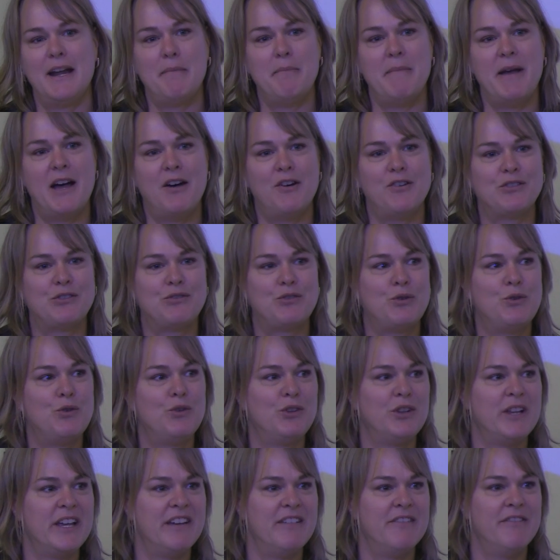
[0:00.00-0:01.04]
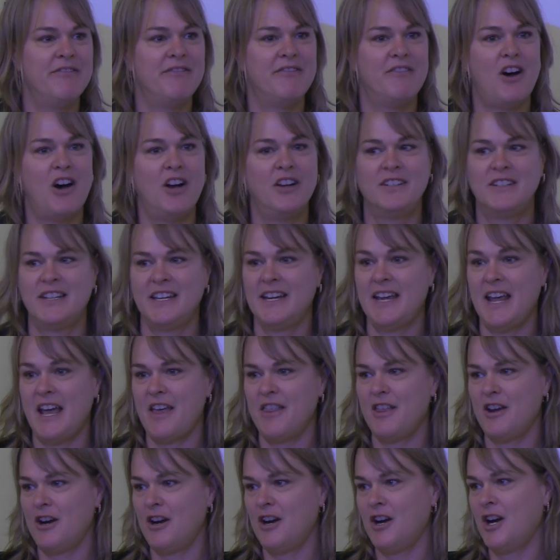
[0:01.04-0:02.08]
and a mouse who live
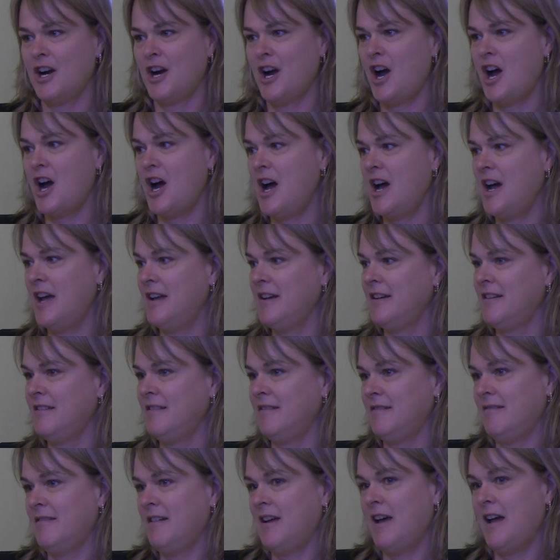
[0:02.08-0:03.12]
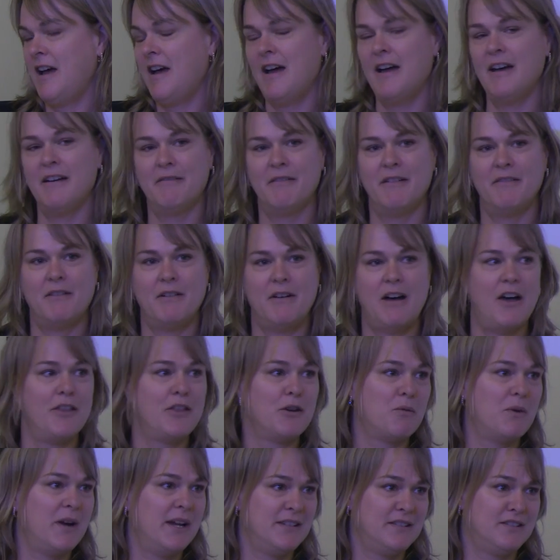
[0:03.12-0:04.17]
together on an
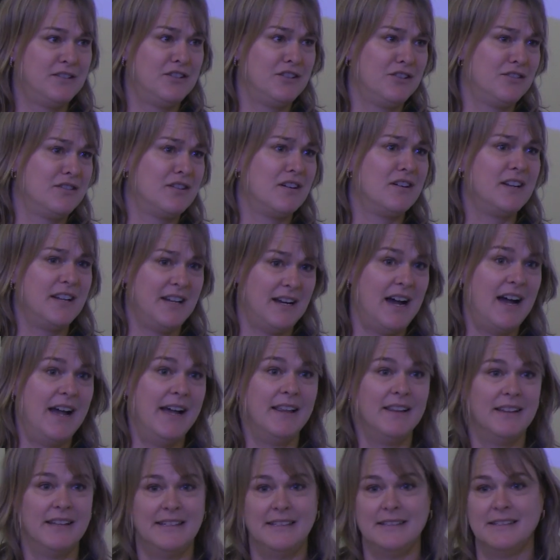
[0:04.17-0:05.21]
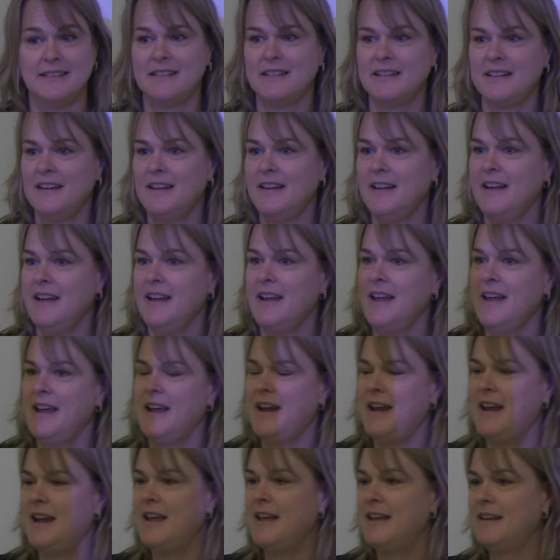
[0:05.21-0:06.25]
otherwise deserted island.
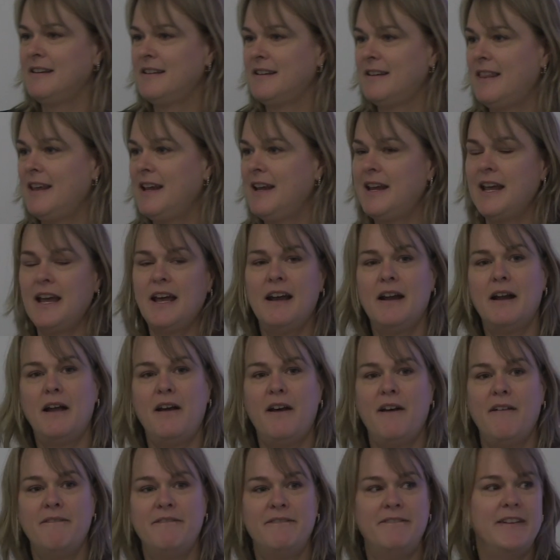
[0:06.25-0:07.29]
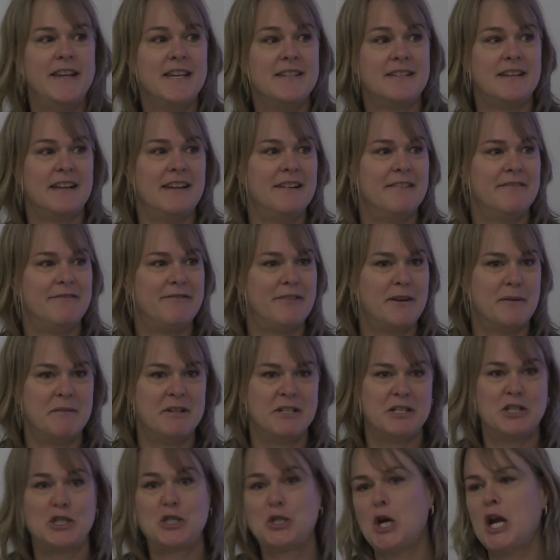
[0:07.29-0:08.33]
And they get a visit from
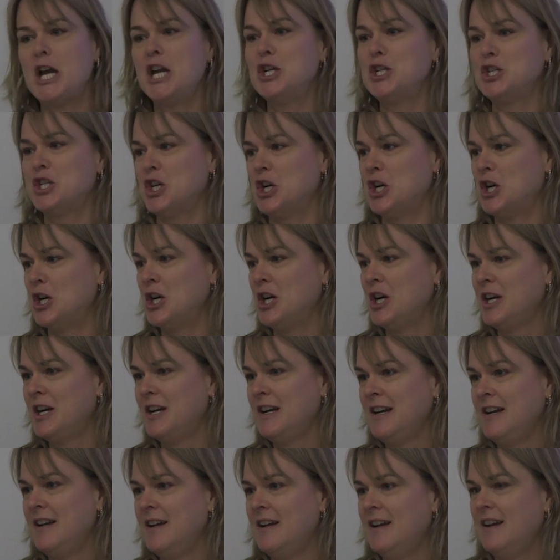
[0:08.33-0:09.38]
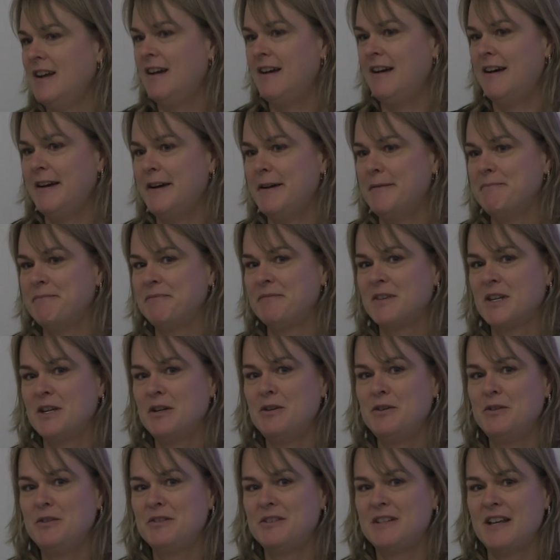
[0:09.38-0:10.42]
a stranger um,
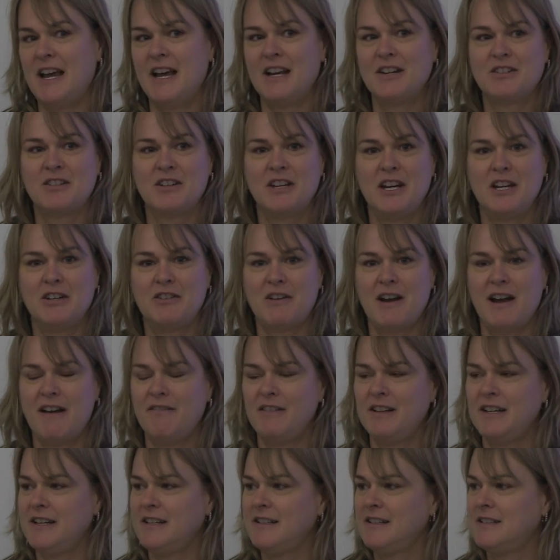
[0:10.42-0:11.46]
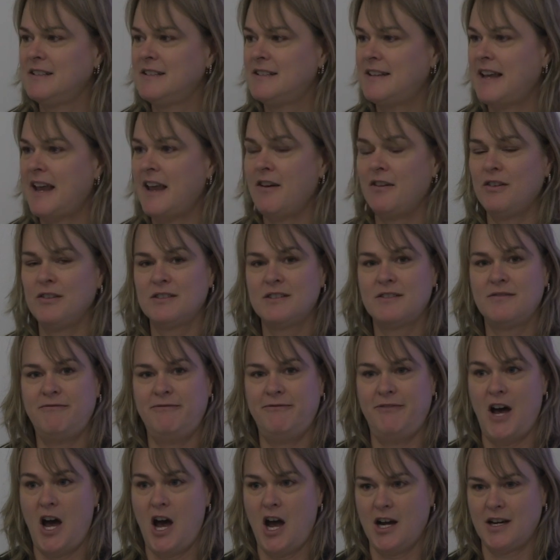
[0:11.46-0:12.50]
who's actually a traveling sales
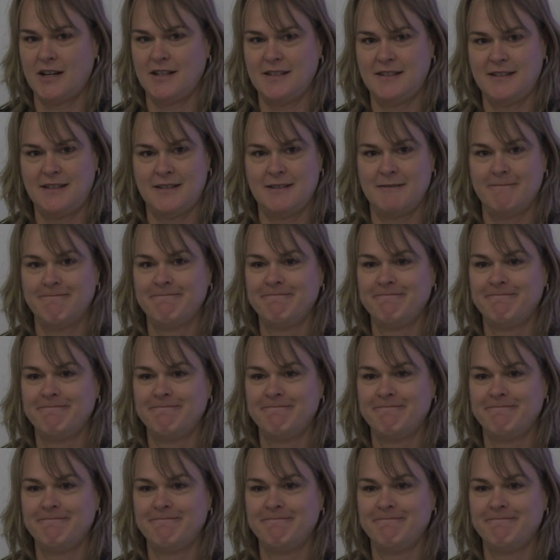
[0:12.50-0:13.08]
fox.